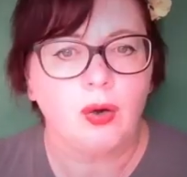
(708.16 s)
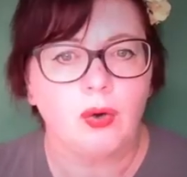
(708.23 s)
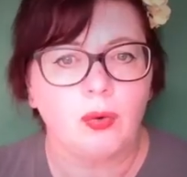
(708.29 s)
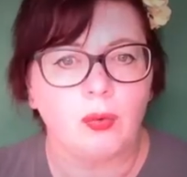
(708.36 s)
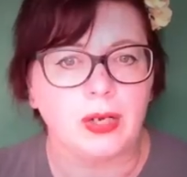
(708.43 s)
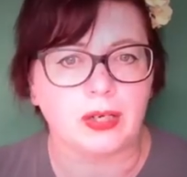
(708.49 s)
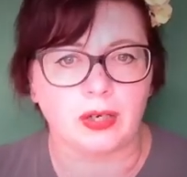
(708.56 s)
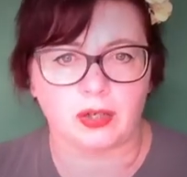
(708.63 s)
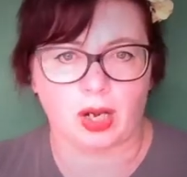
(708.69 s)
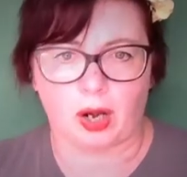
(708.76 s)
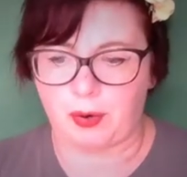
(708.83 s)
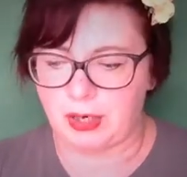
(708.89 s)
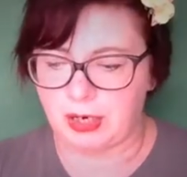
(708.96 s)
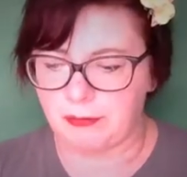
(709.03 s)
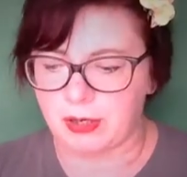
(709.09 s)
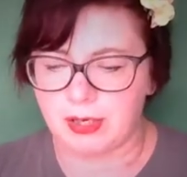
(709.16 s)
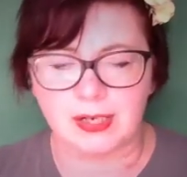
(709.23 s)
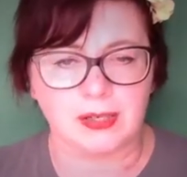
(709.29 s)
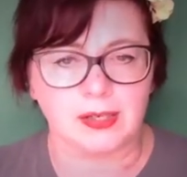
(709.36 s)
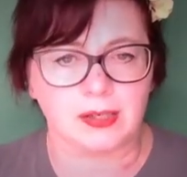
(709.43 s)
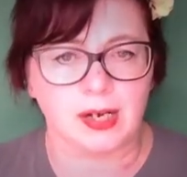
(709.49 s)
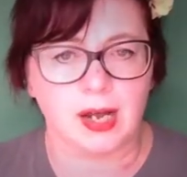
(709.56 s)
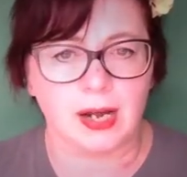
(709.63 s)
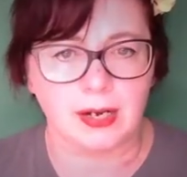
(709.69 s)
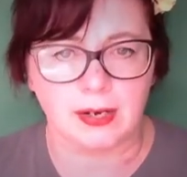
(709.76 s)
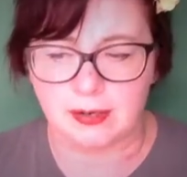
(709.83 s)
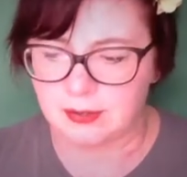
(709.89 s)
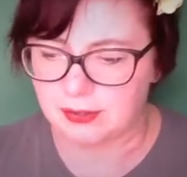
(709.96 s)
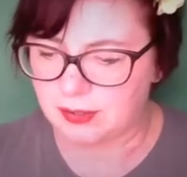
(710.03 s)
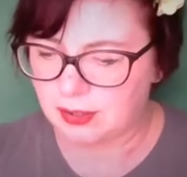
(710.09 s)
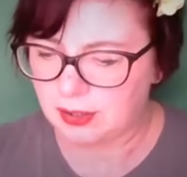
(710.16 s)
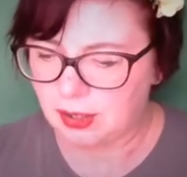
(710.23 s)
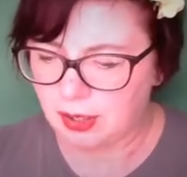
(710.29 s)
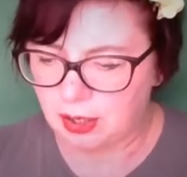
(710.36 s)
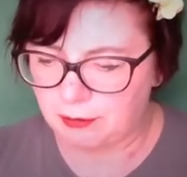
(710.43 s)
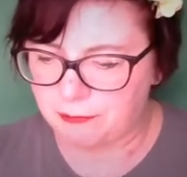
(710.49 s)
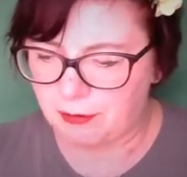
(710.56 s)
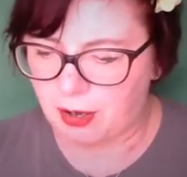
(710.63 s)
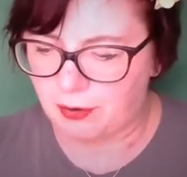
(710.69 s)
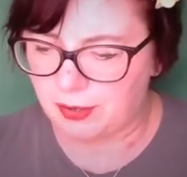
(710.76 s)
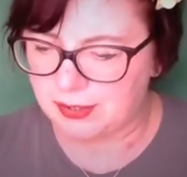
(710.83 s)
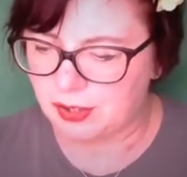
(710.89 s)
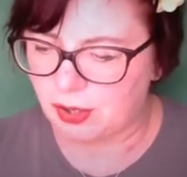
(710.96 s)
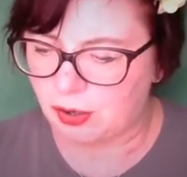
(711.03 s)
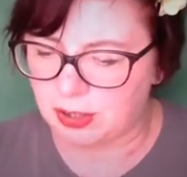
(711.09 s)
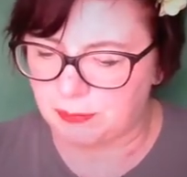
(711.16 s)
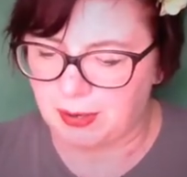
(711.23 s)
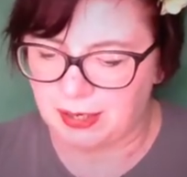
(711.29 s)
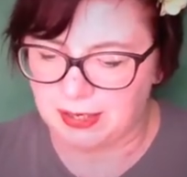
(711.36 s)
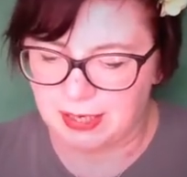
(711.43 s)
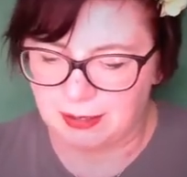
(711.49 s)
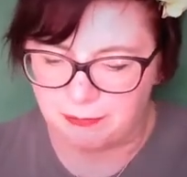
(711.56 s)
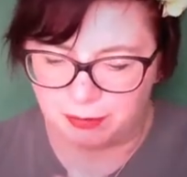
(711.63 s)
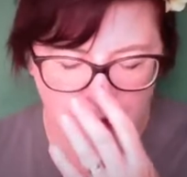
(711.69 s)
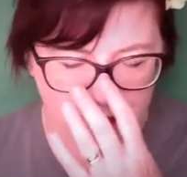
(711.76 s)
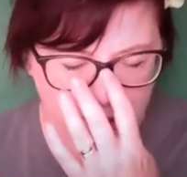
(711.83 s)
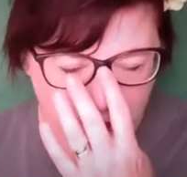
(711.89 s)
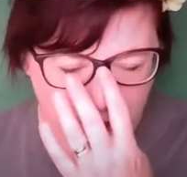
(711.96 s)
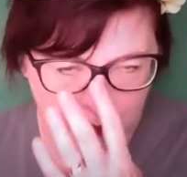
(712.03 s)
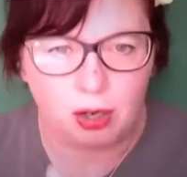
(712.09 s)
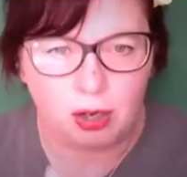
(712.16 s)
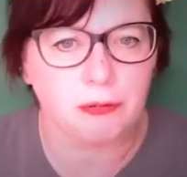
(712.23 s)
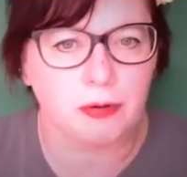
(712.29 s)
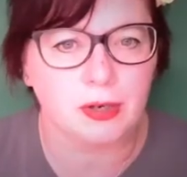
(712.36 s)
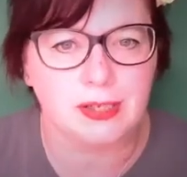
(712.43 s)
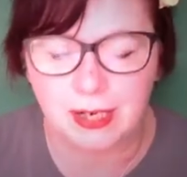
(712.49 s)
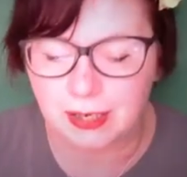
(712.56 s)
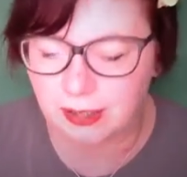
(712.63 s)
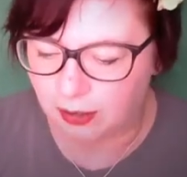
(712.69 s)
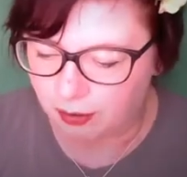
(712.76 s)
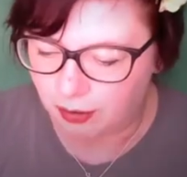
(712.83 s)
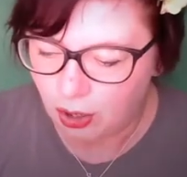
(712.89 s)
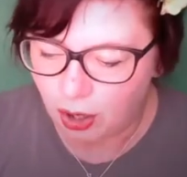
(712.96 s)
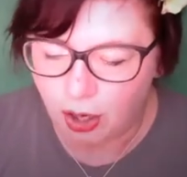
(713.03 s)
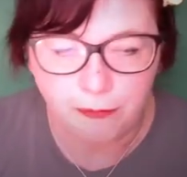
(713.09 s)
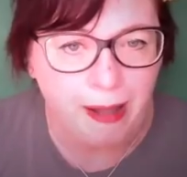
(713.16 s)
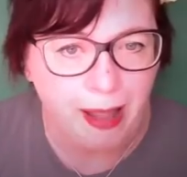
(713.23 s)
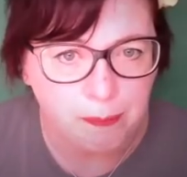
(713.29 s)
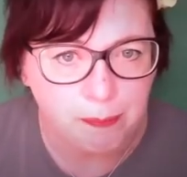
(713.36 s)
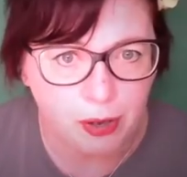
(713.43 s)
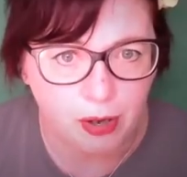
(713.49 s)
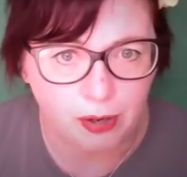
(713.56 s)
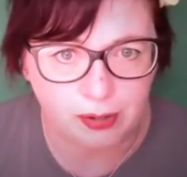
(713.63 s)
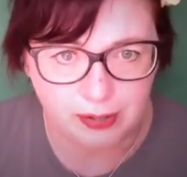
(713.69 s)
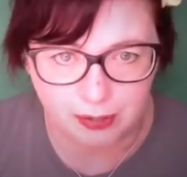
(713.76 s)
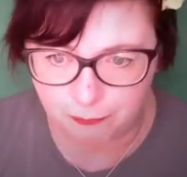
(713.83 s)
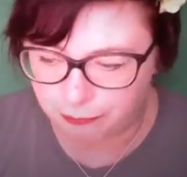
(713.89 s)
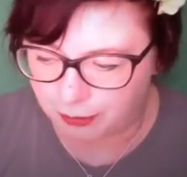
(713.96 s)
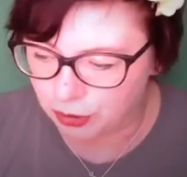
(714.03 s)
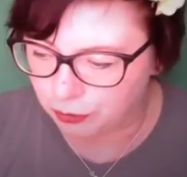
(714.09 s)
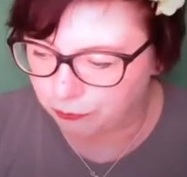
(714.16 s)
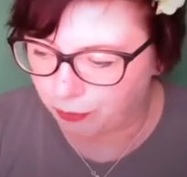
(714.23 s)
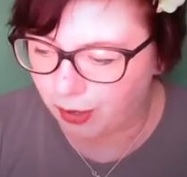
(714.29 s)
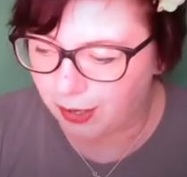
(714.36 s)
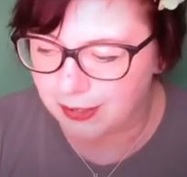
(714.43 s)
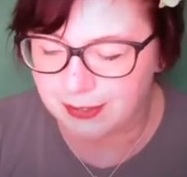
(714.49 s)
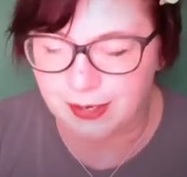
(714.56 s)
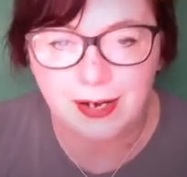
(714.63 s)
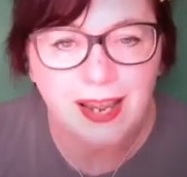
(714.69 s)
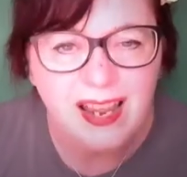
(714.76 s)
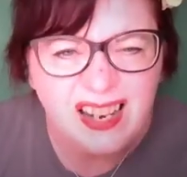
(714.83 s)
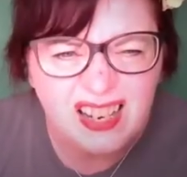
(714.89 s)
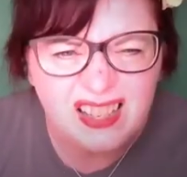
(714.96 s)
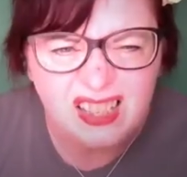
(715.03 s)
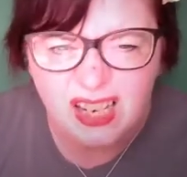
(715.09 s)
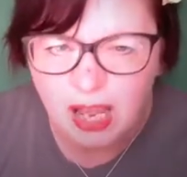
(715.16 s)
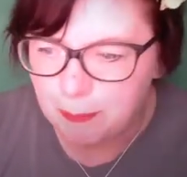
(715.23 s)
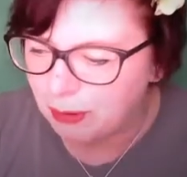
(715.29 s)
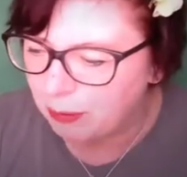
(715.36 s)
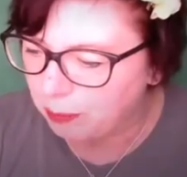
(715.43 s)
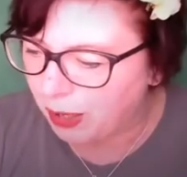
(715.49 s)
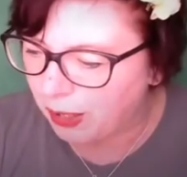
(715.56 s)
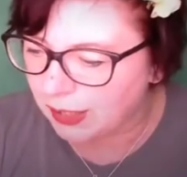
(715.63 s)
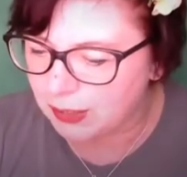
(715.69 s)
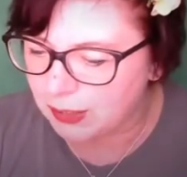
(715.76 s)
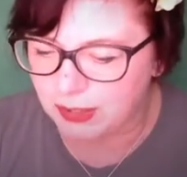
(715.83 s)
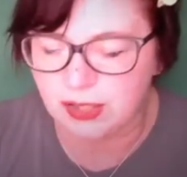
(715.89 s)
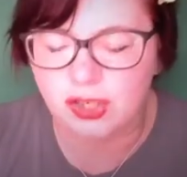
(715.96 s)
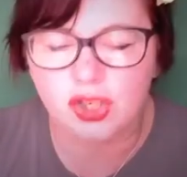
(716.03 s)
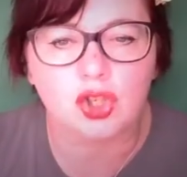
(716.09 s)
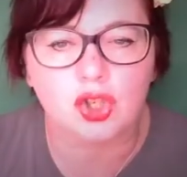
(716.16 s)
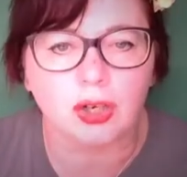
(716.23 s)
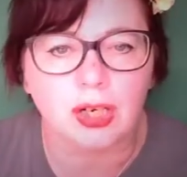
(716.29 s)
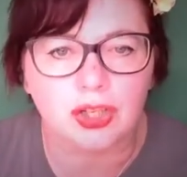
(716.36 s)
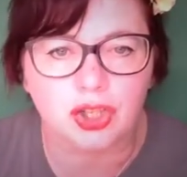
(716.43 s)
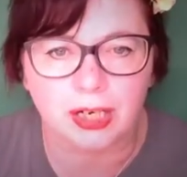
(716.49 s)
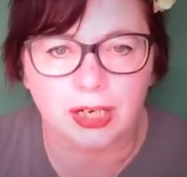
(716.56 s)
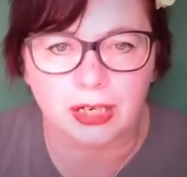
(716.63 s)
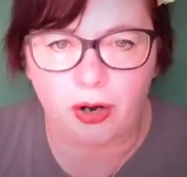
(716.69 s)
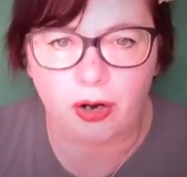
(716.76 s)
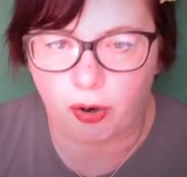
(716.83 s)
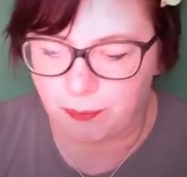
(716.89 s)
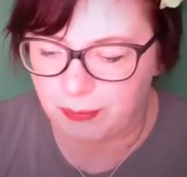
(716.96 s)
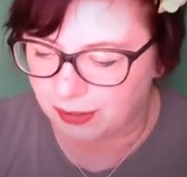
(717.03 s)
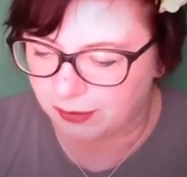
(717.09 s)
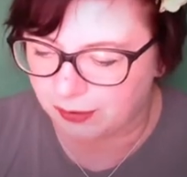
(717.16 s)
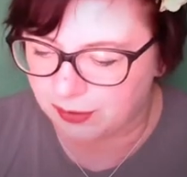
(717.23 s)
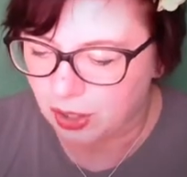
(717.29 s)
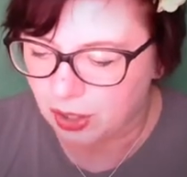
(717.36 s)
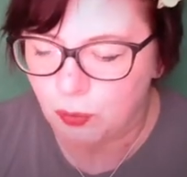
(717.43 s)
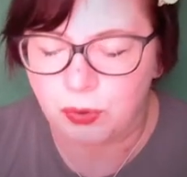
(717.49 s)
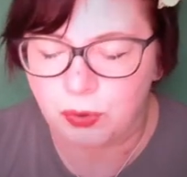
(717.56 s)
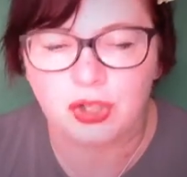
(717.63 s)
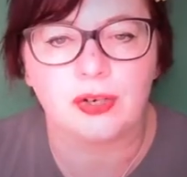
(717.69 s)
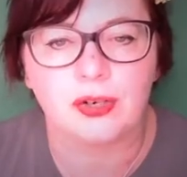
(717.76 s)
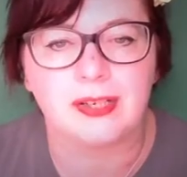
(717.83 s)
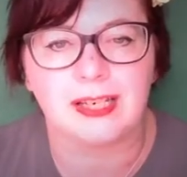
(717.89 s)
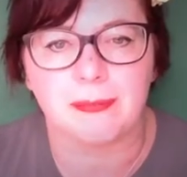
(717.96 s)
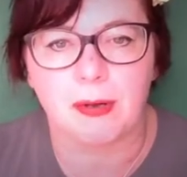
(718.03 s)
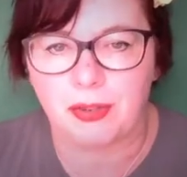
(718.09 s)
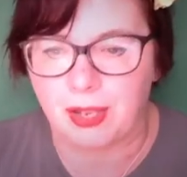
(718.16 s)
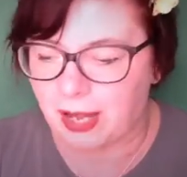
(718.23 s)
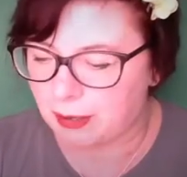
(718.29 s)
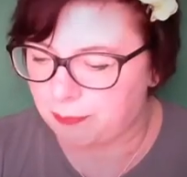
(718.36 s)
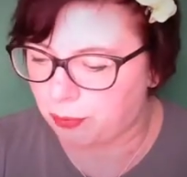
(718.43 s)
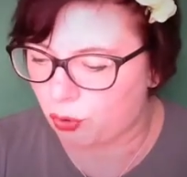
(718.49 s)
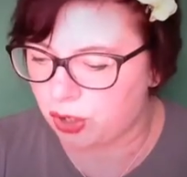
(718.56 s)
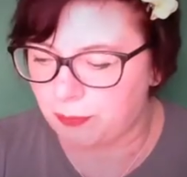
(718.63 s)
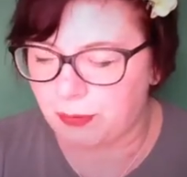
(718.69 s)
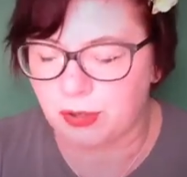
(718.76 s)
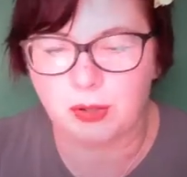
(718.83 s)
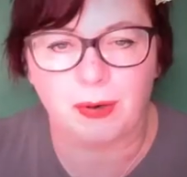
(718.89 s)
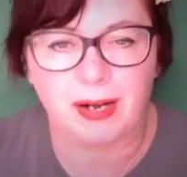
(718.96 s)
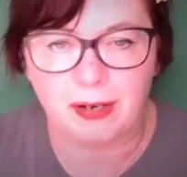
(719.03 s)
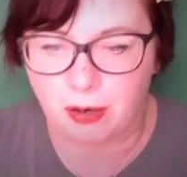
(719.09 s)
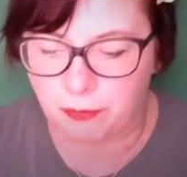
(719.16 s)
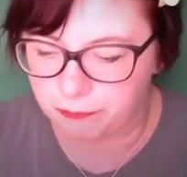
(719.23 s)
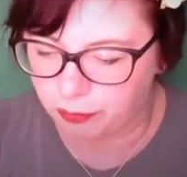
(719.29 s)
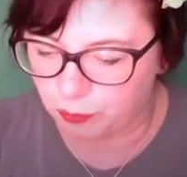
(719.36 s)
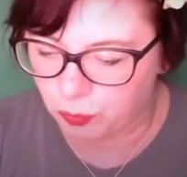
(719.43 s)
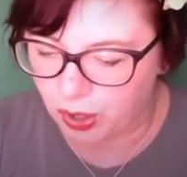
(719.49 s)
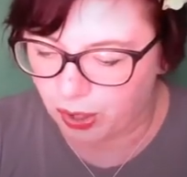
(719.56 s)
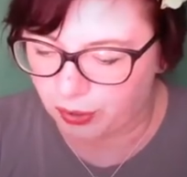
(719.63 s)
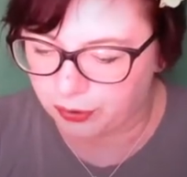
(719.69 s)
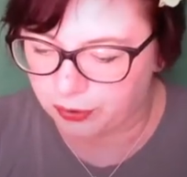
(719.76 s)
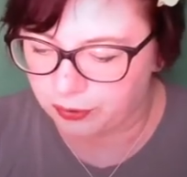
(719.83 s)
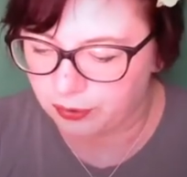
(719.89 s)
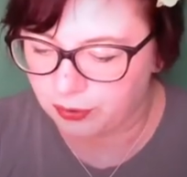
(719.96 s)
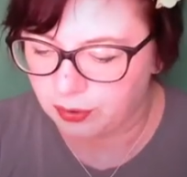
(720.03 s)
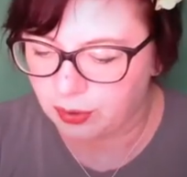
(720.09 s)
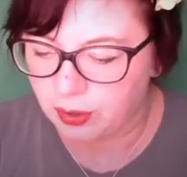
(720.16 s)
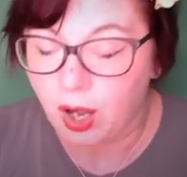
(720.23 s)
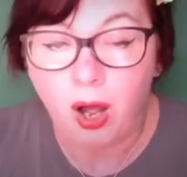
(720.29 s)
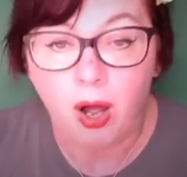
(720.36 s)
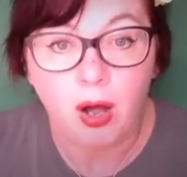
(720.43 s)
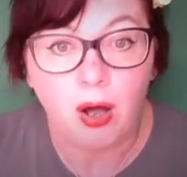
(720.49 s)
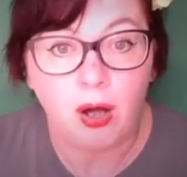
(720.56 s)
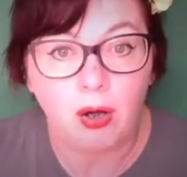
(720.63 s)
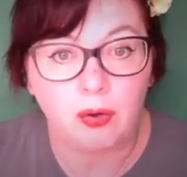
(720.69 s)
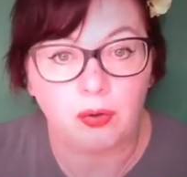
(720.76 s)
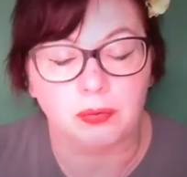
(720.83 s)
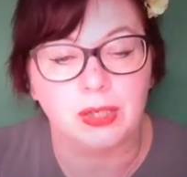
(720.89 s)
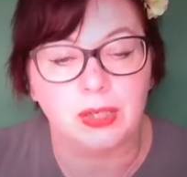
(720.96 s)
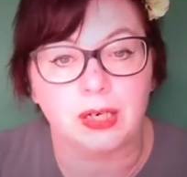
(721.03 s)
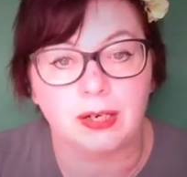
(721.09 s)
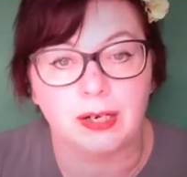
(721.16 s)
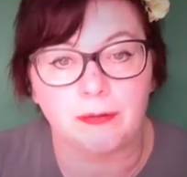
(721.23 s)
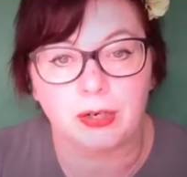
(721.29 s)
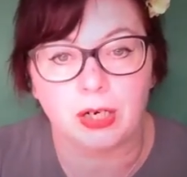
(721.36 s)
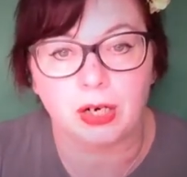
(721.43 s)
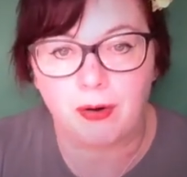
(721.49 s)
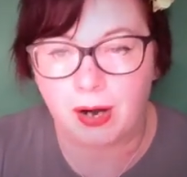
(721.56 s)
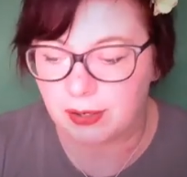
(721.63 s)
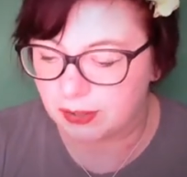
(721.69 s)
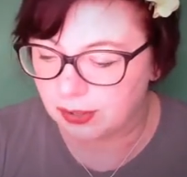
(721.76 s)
We could go and live on a desert island, her father told them that evening, over a dinner of hamburgers and French fries and little apple pies with astonishingly hot middles, which Lucy's mother had bought them on the way home from work. We could live in a grass